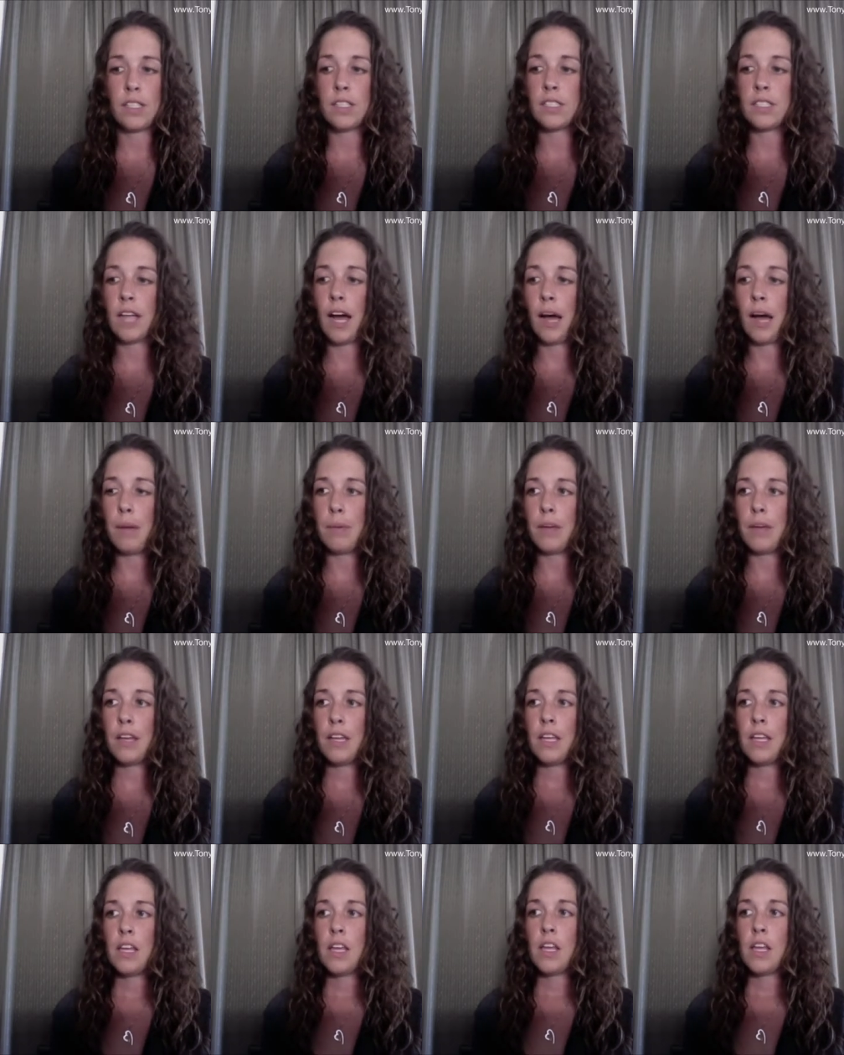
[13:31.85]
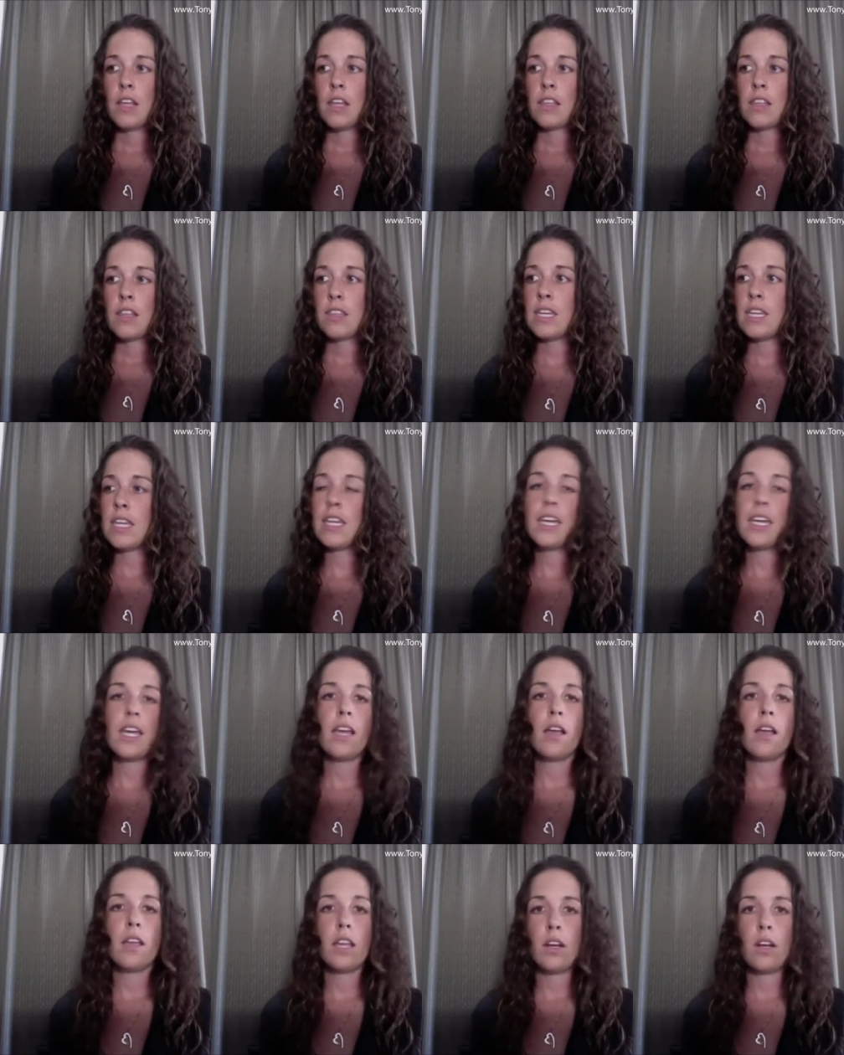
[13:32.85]
Stop
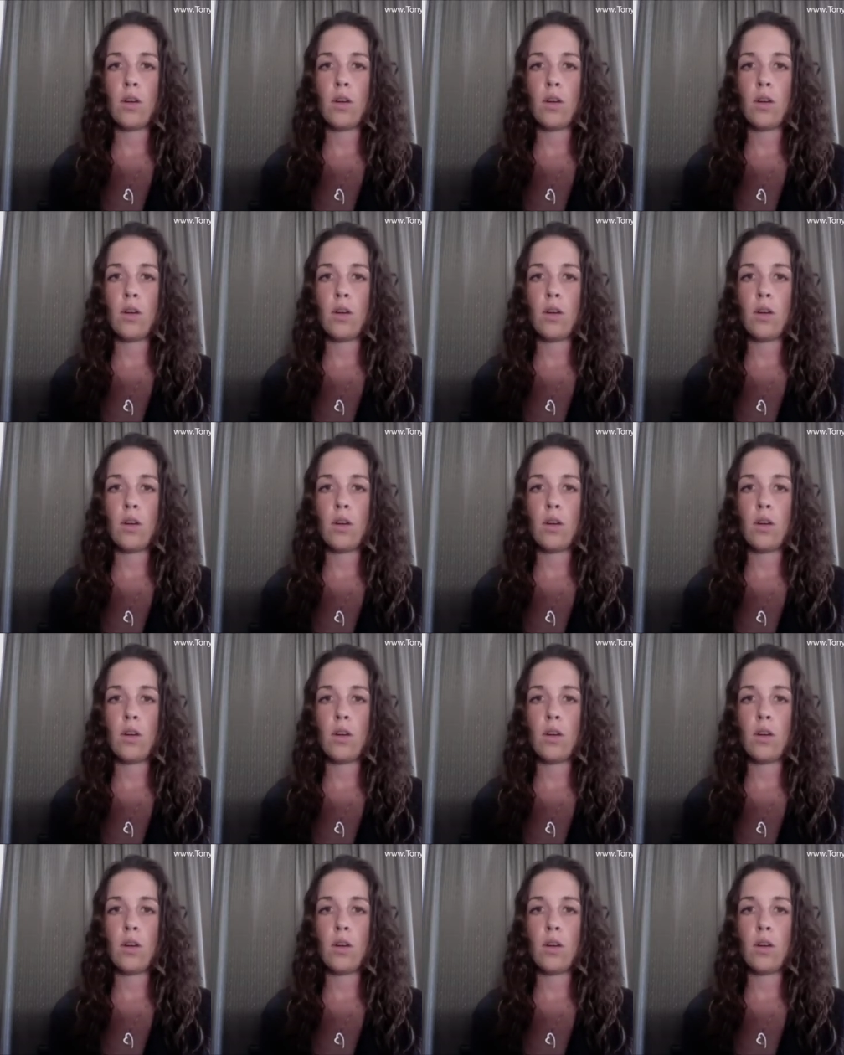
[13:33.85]
thinking,